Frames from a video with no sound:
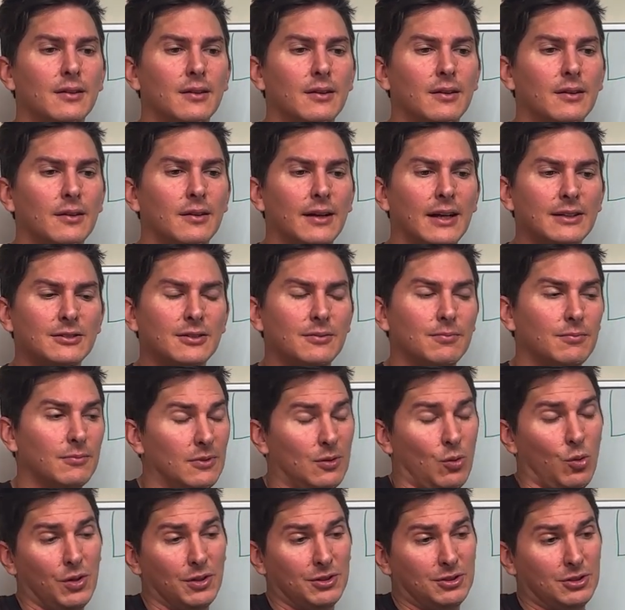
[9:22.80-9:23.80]
It's
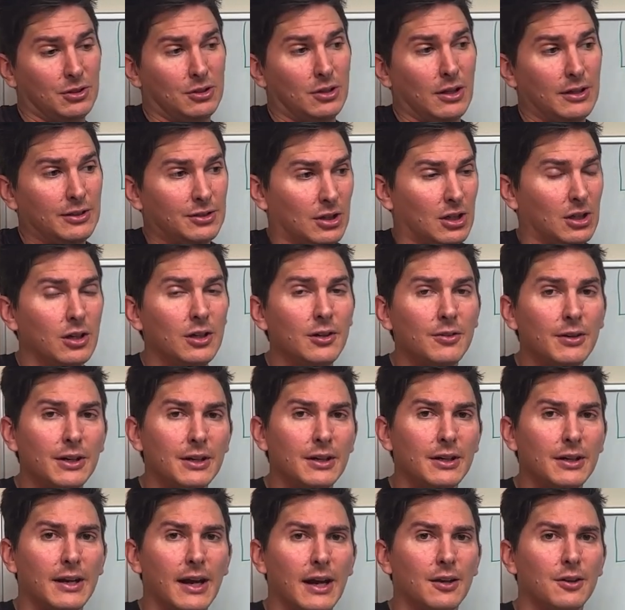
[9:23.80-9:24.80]
a clear
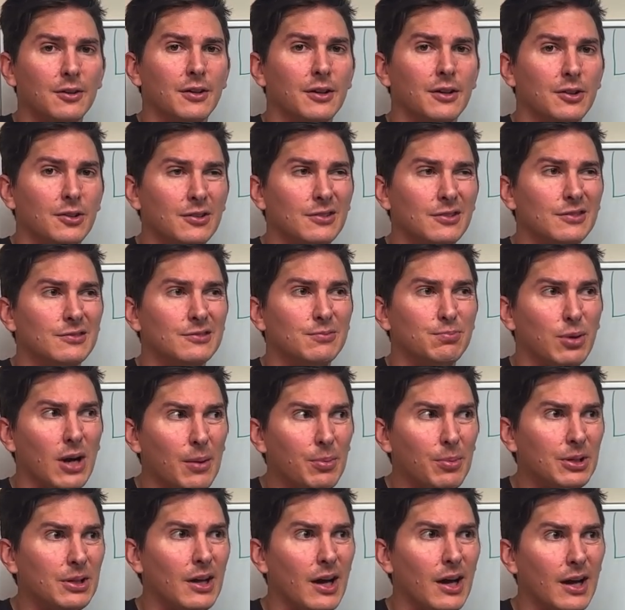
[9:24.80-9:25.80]
indicator that you're
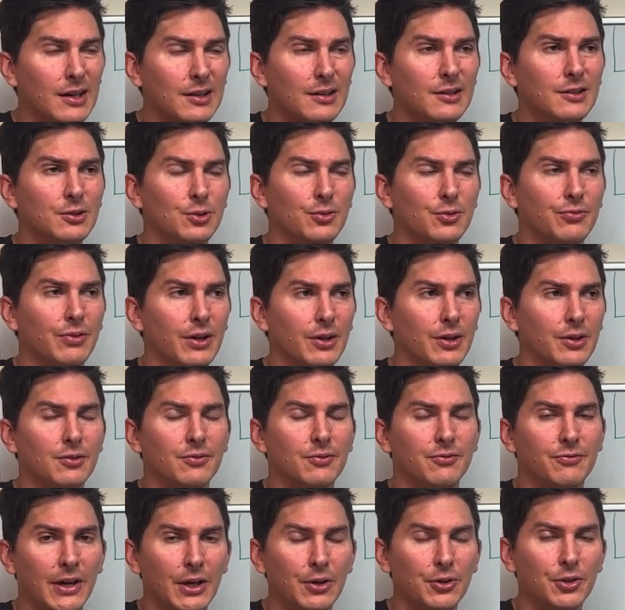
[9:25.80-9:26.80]
probably not going to deal with
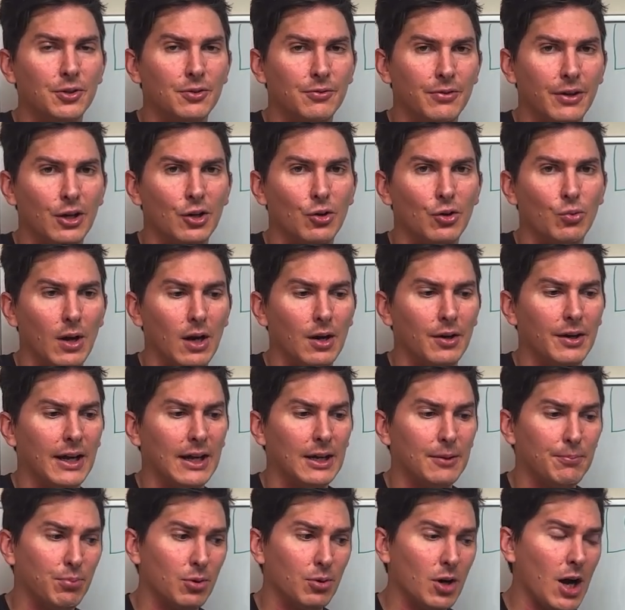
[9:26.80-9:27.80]
failure very well. And I
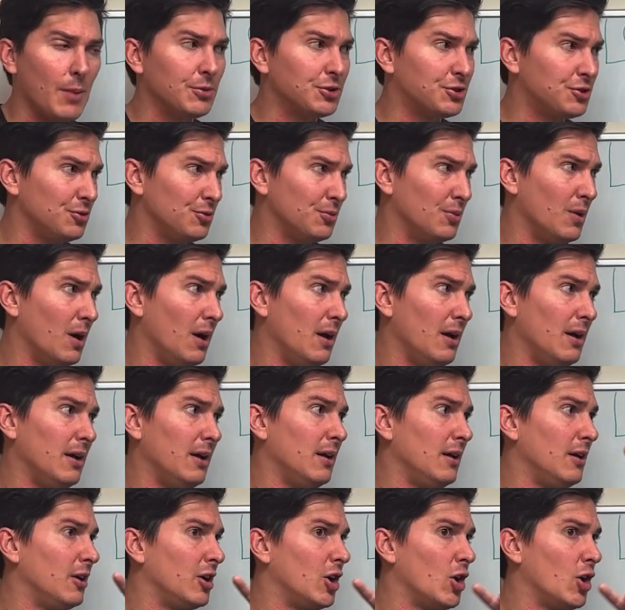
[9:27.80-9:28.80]
can promise you,
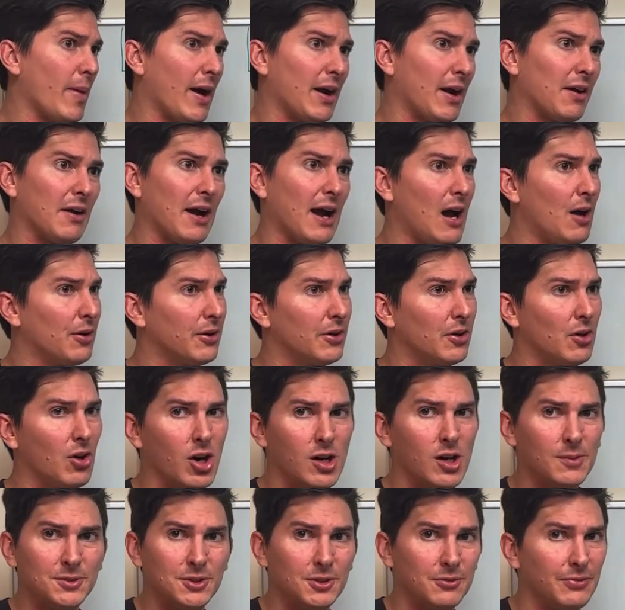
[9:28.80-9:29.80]
no matter how good
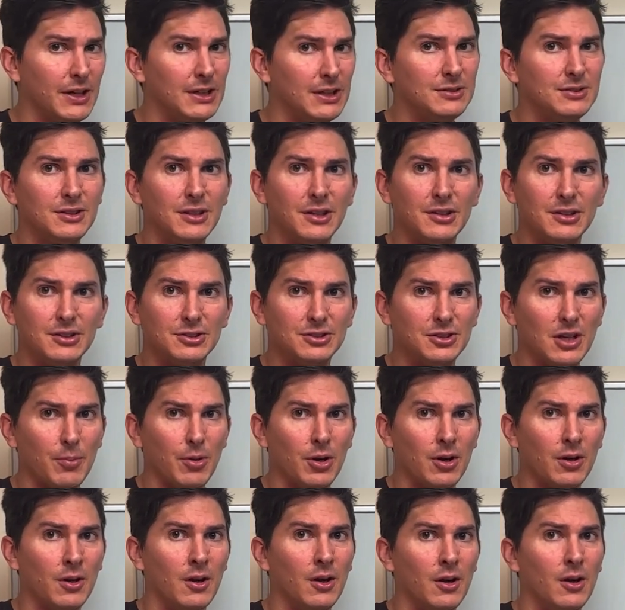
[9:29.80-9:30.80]
arms you're facing in the
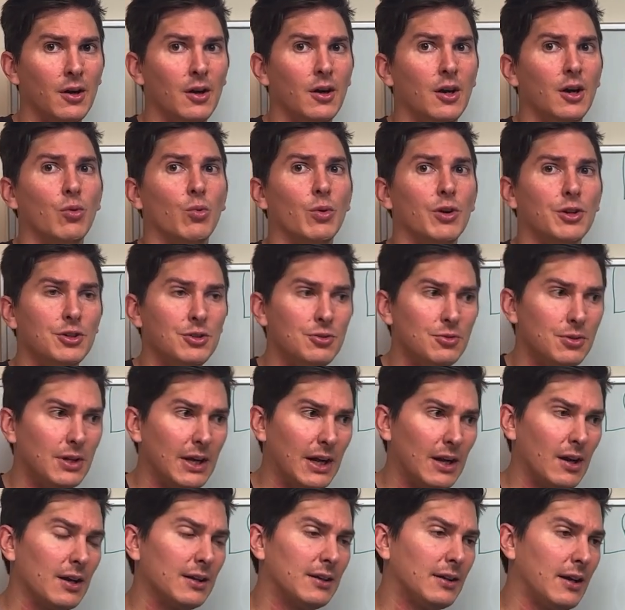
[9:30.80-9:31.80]
summer, when you get
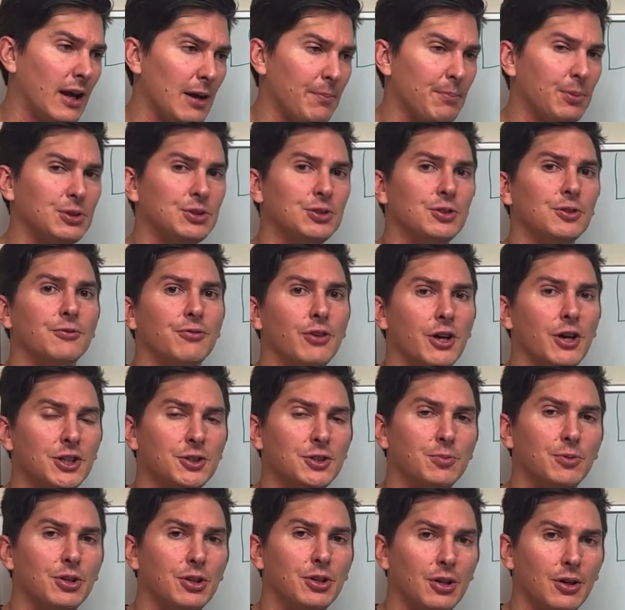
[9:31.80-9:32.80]
on campus your
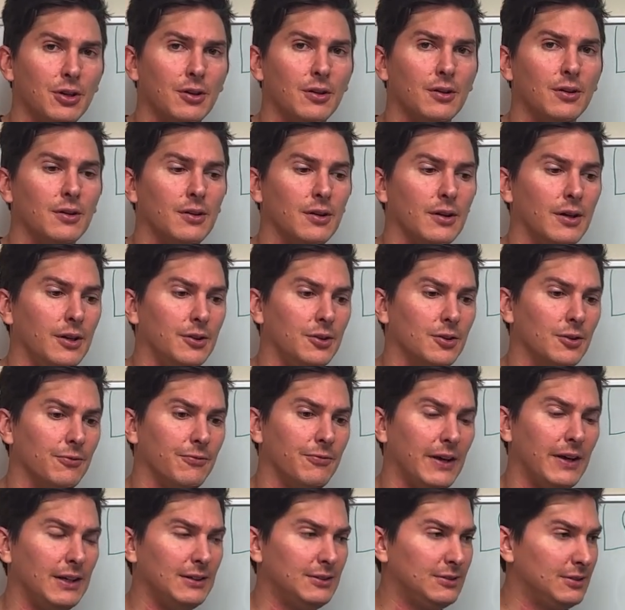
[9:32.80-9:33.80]
freshman year and you're
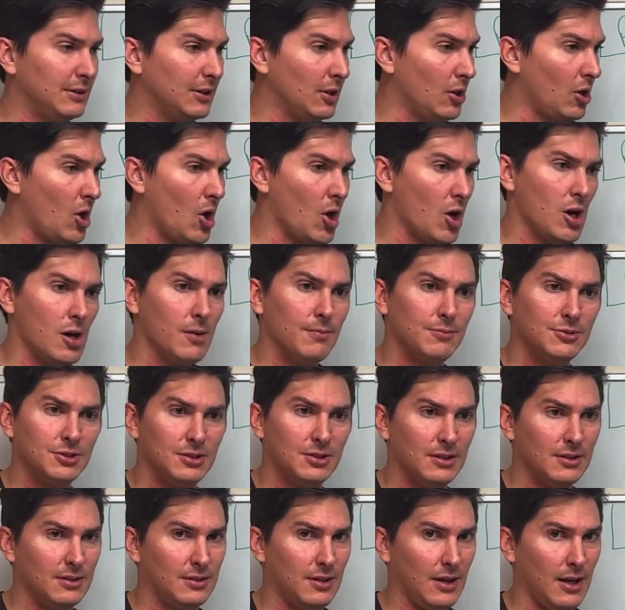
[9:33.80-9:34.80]
facing arms
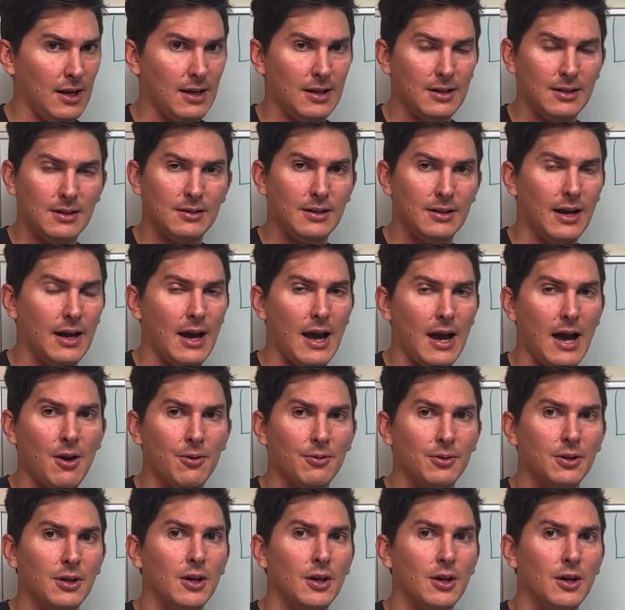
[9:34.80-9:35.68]
day in, day out,